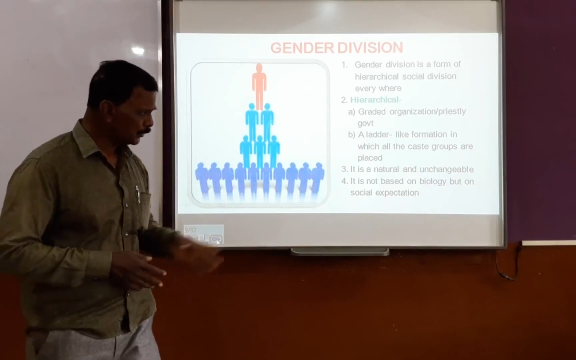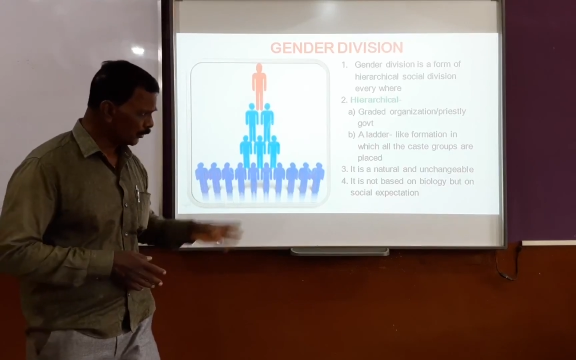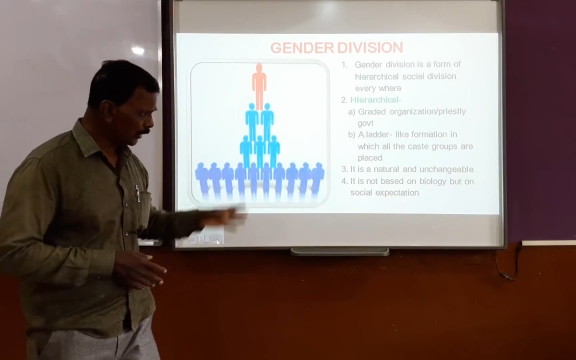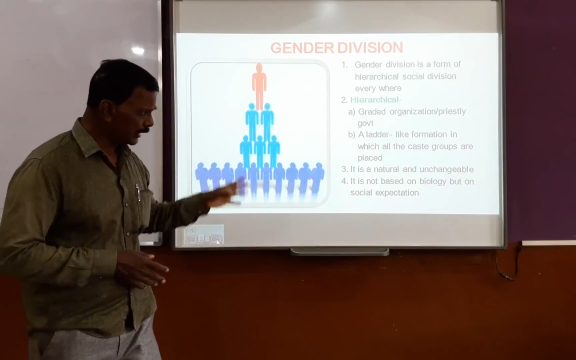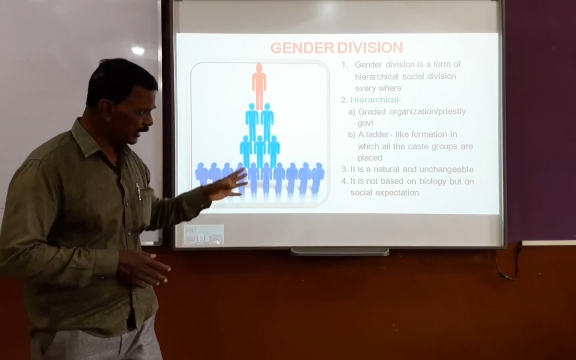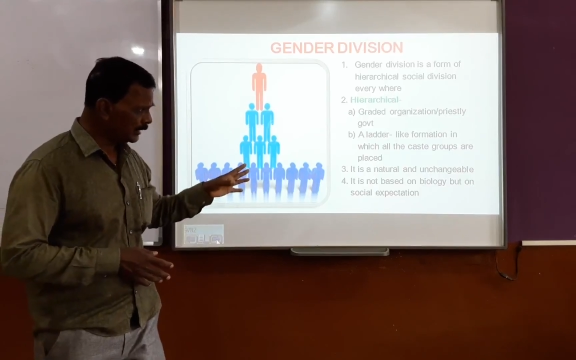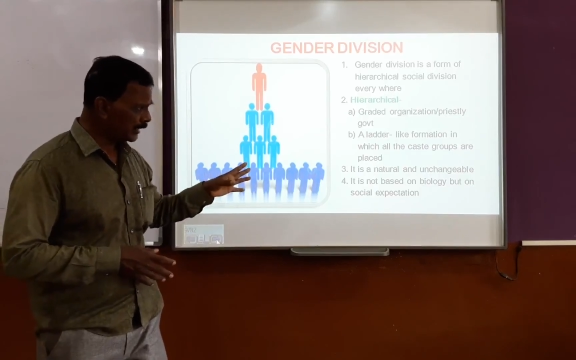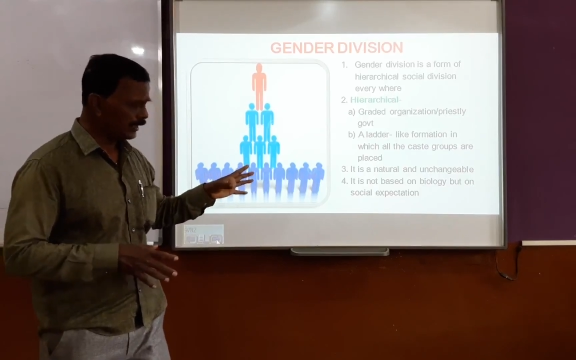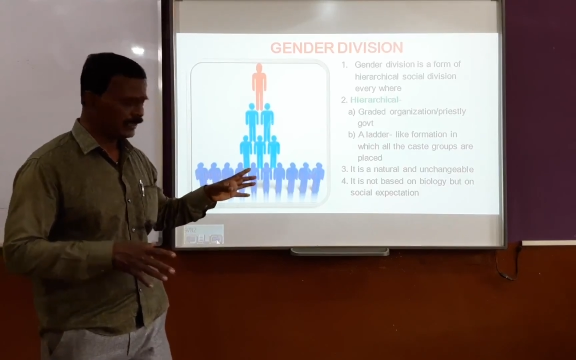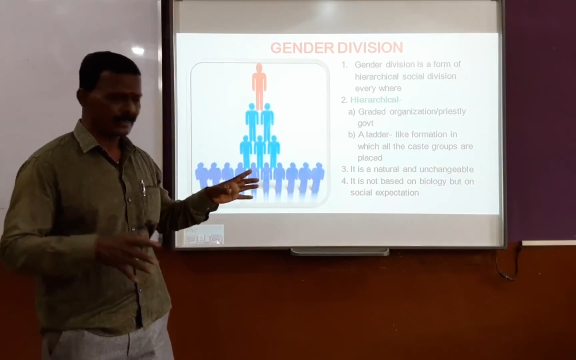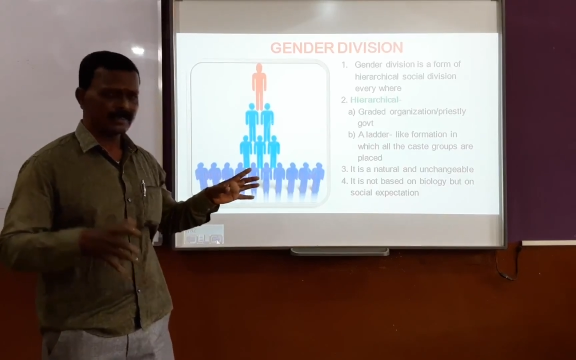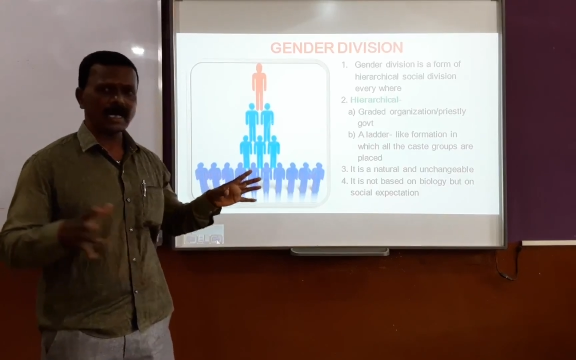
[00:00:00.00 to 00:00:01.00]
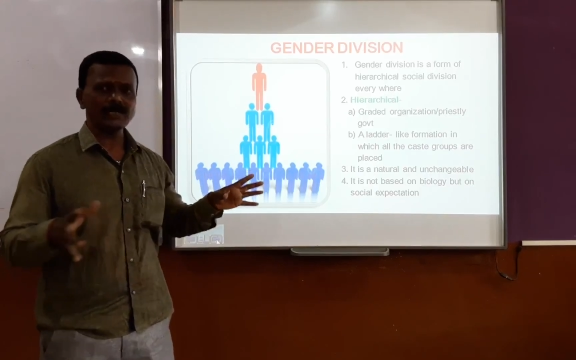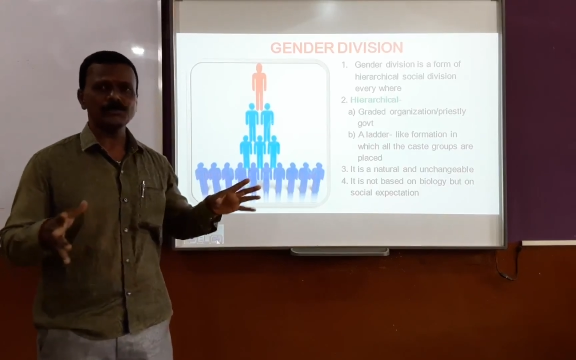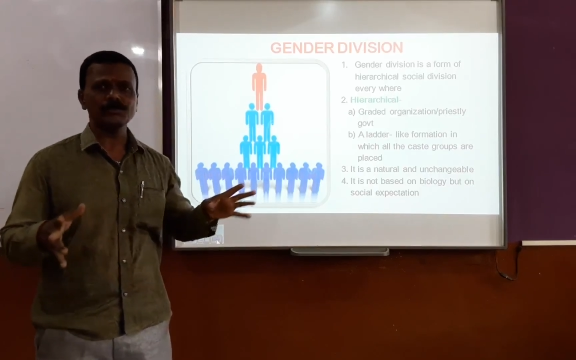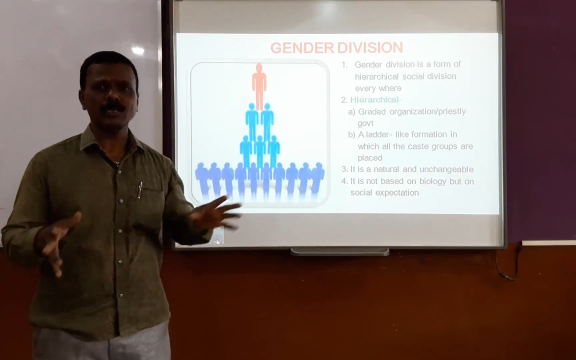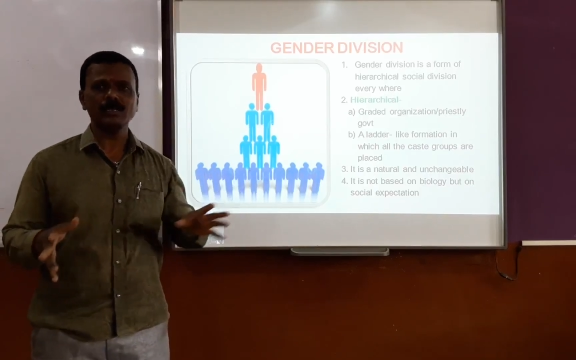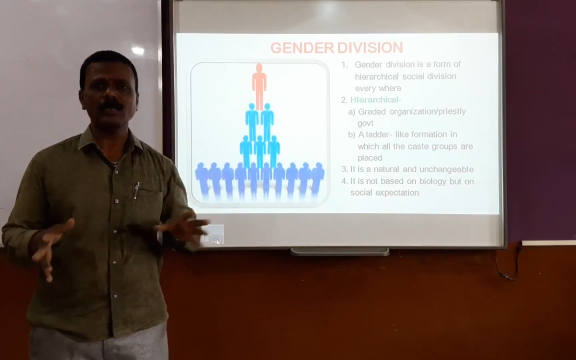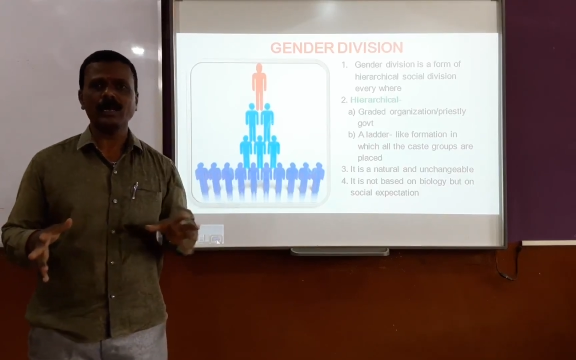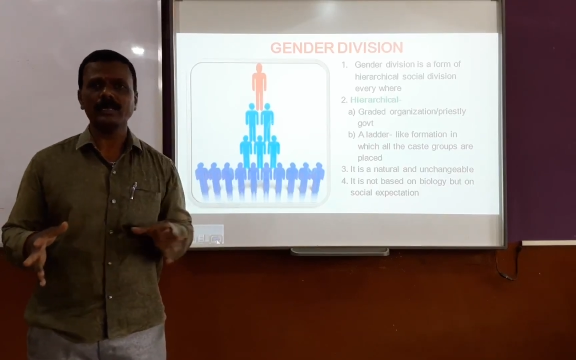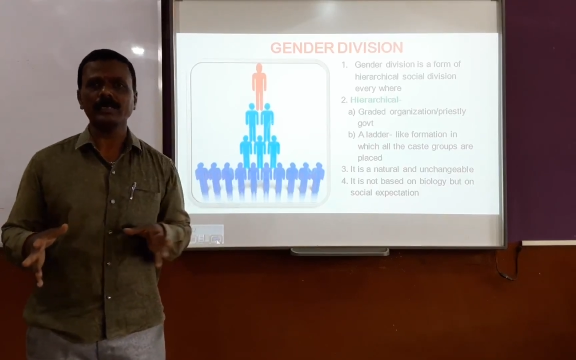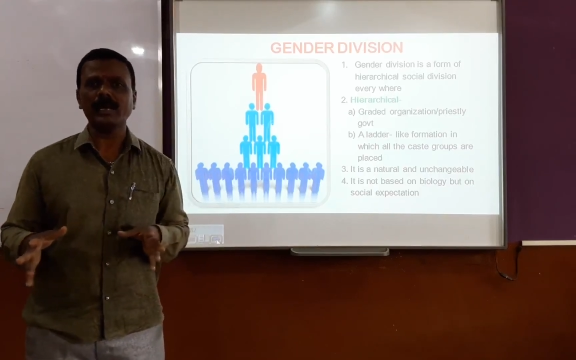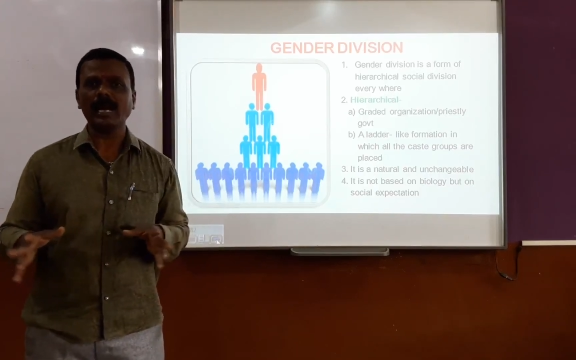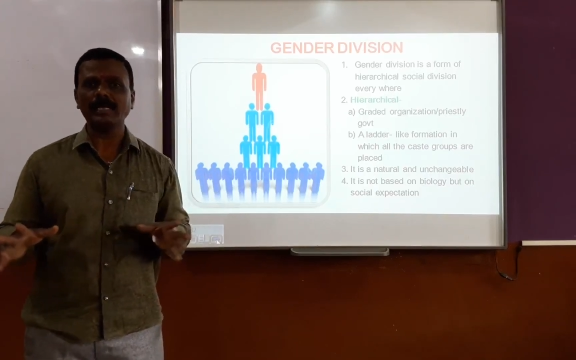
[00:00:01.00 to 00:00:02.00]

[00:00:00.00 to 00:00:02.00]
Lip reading: So it is a natural and